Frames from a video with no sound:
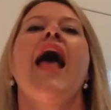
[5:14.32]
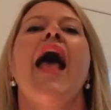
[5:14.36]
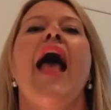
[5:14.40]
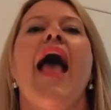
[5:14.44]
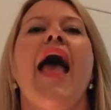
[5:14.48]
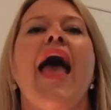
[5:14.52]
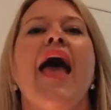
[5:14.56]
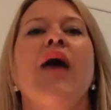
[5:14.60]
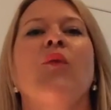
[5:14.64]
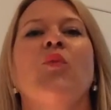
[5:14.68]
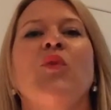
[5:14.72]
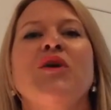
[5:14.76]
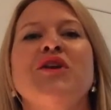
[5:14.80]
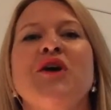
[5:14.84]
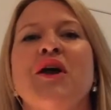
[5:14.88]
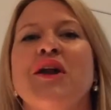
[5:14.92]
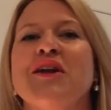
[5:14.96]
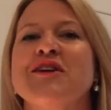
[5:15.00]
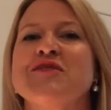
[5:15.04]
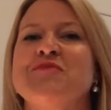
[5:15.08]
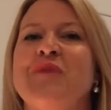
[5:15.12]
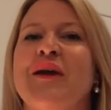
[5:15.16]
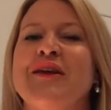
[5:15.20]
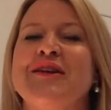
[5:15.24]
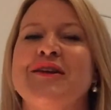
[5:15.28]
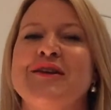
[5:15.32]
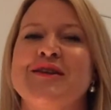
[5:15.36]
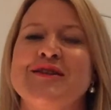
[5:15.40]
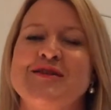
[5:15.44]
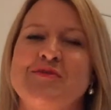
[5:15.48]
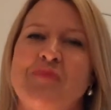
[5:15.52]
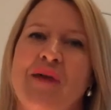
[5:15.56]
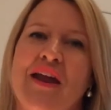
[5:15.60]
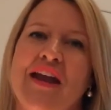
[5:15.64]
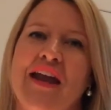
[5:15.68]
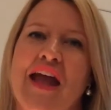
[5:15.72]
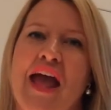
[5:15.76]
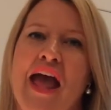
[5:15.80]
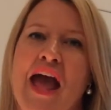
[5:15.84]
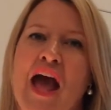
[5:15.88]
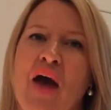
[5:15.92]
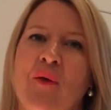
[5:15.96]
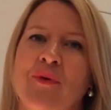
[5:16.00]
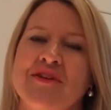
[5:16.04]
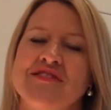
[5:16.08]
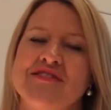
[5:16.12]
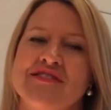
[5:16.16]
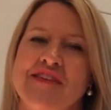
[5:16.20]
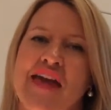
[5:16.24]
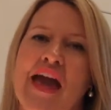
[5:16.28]
and we don't expect you to spend
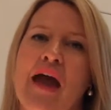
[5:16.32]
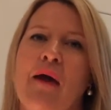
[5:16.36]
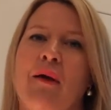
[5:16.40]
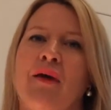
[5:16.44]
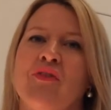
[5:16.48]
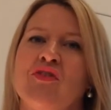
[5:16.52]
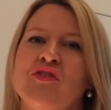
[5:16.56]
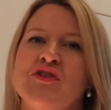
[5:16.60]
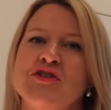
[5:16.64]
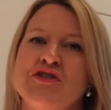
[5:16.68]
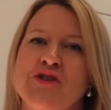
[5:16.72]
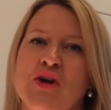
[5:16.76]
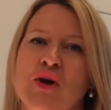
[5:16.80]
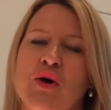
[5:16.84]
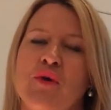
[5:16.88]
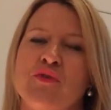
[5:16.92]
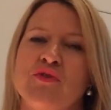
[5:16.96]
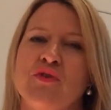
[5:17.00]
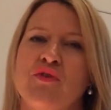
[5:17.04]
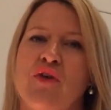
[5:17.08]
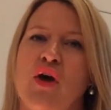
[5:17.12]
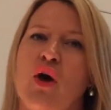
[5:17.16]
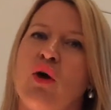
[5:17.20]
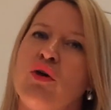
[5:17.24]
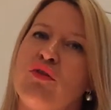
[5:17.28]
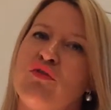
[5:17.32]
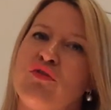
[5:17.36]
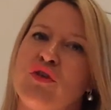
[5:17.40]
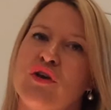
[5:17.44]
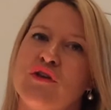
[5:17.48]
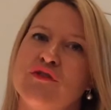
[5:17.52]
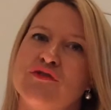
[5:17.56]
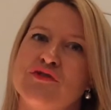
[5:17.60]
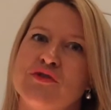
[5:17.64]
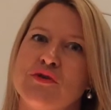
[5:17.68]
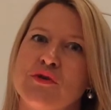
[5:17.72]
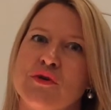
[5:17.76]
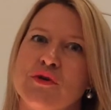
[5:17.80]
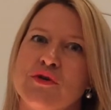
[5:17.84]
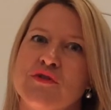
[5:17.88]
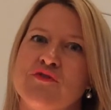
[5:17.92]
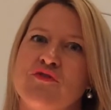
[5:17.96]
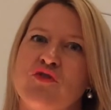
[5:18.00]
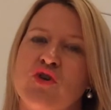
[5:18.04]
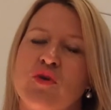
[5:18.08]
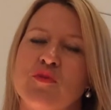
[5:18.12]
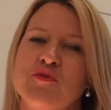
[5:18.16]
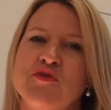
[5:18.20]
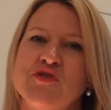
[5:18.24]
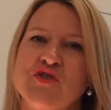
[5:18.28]
hours scouring the shelves of health food stores
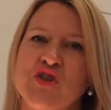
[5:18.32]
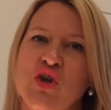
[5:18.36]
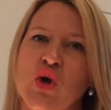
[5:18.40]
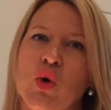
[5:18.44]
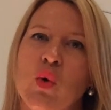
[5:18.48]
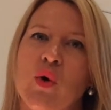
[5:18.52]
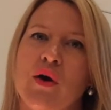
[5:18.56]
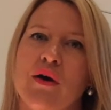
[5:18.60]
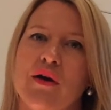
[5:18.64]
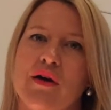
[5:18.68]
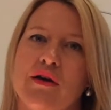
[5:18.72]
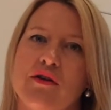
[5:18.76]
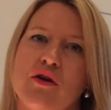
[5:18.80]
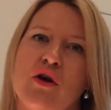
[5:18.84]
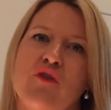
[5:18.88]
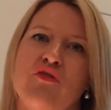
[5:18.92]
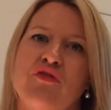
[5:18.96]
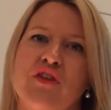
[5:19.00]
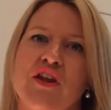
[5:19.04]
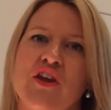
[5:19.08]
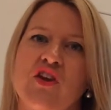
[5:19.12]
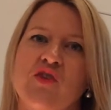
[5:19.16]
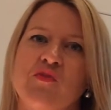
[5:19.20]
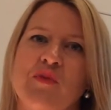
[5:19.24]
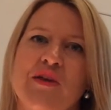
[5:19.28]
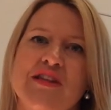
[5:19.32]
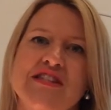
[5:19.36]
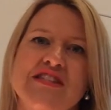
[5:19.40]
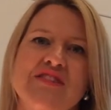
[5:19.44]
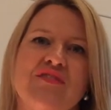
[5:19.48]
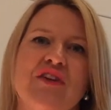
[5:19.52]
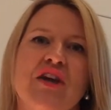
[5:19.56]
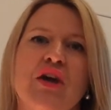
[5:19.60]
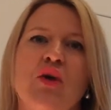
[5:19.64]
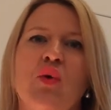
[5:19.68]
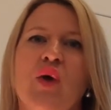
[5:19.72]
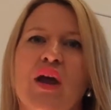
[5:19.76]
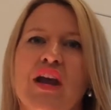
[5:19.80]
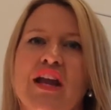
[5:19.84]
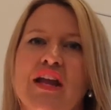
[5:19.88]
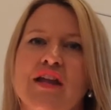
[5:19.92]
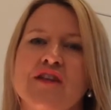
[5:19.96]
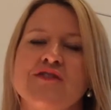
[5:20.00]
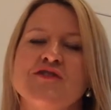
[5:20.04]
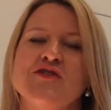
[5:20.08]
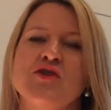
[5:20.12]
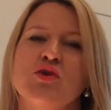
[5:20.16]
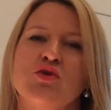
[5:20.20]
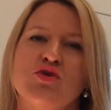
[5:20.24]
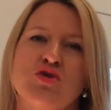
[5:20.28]
for obscure and often expensive
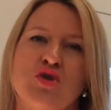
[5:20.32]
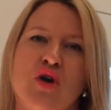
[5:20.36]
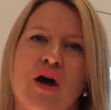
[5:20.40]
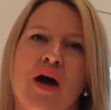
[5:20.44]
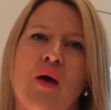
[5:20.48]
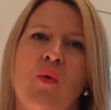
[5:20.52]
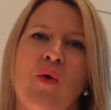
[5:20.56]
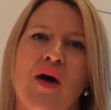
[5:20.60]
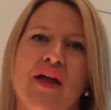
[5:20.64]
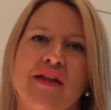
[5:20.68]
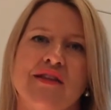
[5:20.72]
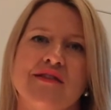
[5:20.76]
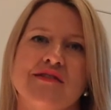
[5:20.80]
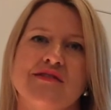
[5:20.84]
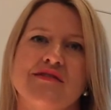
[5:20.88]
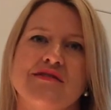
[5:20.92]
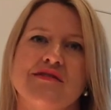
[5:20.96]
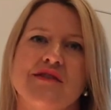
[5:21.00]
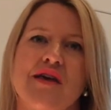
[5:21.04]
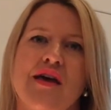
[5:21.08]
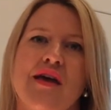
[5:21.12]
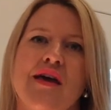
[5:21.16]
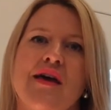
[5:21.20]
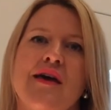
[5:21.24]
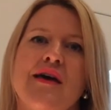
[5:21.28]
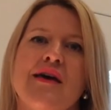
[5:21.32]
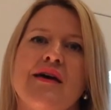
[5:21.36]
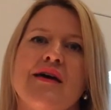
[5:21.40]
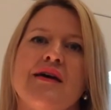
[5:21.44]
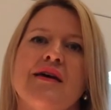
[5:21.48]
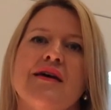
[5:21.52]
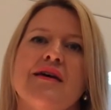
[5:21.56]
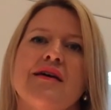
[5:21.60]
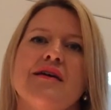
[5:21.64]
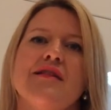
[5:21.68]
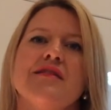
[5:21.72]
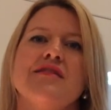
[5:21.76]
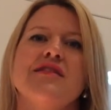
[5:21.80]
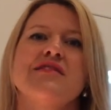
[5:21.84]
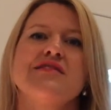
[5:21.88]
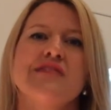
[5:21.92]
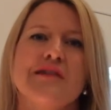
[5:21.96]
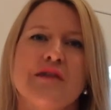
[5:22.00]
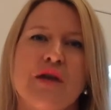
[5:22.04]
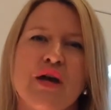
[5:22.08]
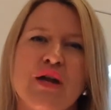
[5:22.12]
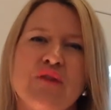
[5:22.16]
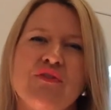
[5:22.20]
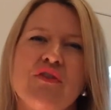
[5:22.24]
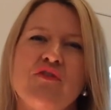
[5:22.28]
ingredients you'll try once. There's a
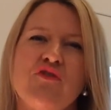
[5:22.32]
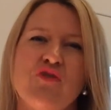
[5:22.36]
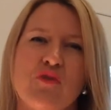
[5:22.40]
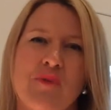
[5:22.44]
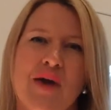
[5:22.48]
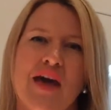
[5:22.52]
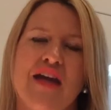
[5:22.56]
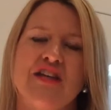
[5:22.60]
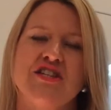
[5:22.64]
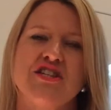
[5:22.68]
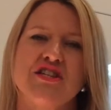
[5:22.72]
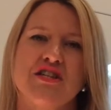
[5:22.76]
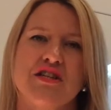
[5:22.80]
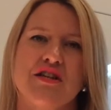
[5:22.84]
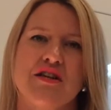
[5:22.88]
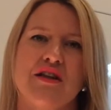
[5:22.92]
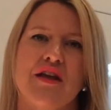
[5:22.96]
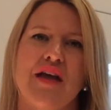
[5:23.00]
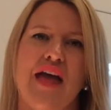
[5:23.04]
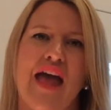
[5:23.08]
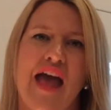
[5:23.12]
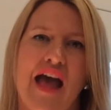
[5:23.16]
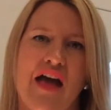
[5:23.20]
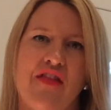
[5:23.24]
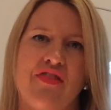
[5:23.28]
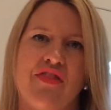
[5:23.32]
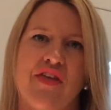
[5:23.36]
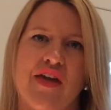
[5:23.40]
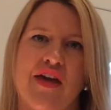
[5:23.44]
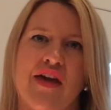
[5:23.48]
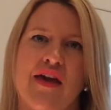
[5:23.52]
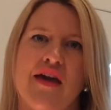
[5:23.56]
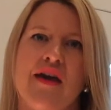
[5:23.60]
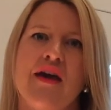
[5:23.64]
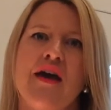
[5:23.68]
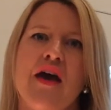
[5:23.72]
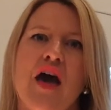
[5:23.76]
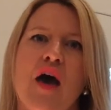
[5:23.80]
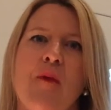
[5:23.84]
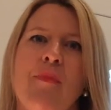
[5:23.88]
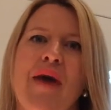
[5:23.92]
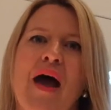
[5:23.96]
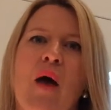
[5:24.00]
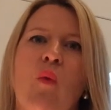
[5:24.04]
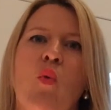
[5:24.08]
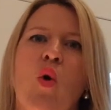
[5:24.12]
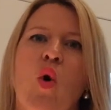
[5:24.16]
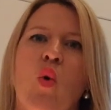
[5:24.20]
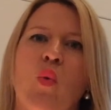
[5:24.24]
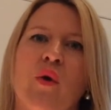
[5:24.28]
lot of information out there
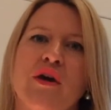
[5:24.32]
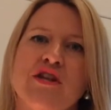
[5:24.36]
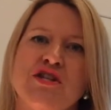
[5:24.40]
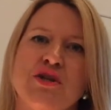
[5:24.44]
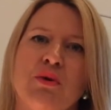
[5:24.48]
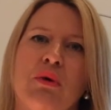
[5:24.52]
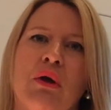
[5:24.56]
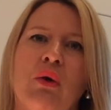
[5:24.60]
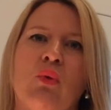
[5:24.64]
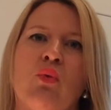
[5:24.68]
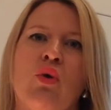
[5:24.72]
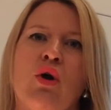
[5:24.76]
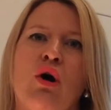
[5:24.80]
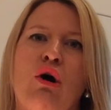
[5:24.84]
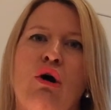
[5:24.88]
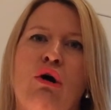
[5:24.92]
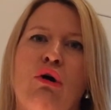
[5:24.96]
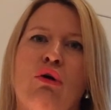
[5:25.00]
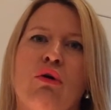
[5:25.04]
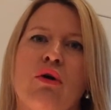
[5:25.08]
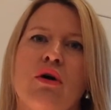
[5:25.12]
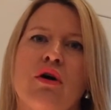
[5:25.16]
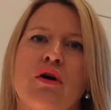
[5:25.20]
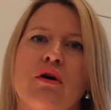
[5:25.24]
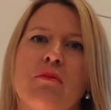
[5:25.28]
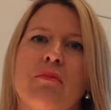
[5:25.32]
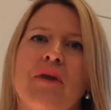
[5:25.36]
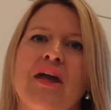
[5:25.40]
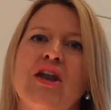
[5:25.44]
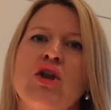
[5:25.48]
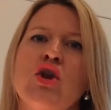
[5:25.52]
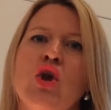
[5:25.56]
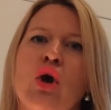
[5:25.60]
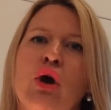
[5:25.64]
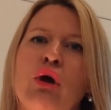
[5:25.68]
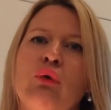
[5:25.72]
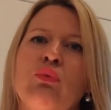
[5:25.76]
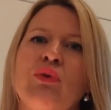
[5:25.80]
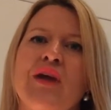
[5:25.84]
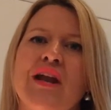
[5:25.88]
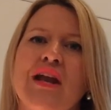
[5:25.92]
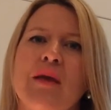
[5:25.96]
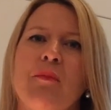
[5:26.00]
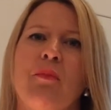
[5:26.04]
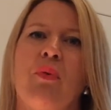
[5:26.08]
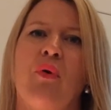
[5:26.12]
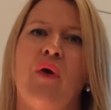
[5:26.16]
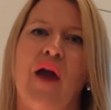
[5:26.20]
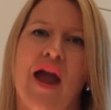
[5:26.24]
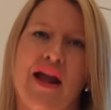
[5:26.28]
about what we're doing wrong, but no really
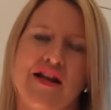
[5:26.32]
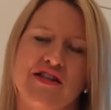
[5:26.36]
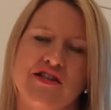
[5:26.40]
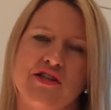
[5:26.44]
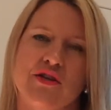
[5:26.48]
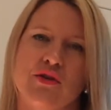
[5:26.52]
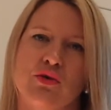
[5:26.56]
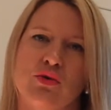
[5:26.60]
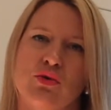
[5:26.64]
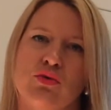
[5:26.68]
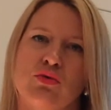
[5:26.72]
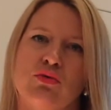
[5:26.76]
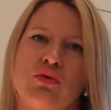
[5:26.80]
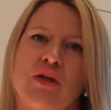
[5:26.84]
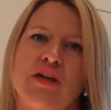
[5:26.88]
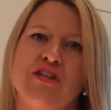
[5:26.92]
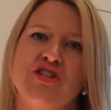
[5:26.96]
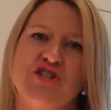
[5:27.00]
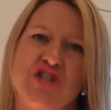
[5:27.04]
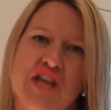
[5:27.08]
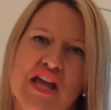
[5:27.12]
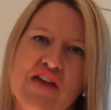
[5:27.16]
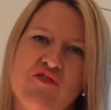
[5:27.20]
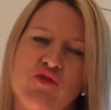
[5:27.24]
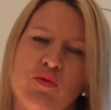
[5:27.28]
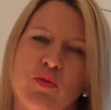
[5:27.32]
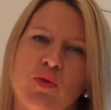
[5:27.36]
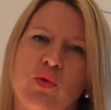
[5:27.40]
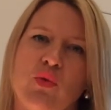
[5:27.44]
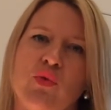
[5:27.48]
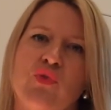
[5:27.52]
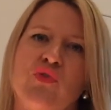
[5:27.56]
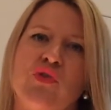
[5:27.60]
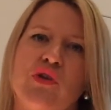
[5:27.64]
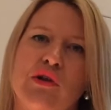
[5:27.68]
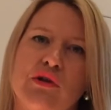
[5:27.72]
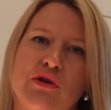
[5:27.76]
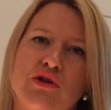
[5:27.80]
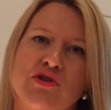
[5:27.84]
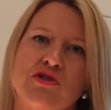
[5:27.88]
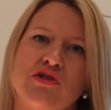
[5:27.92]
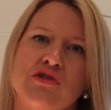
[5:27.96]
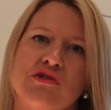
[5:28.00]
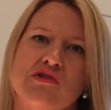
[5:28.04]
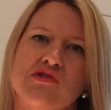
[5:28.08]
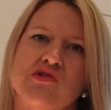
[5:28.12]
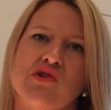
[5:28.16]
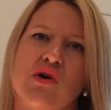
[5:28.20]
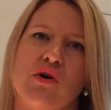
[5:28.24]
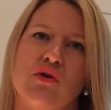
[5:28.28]
practical, achievable
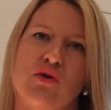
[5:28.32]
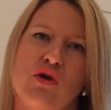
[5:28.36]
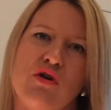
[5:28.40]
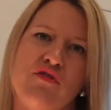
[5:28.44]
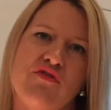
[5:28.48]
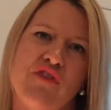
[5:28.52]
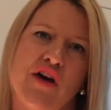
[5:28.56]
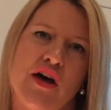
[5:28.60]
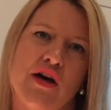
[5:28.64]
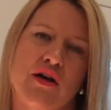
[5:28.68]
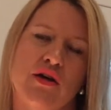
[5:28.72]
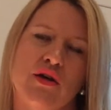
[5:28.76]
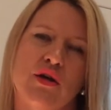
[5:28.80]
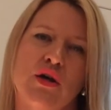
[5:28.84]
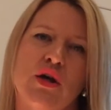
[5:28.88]
solutions on offer.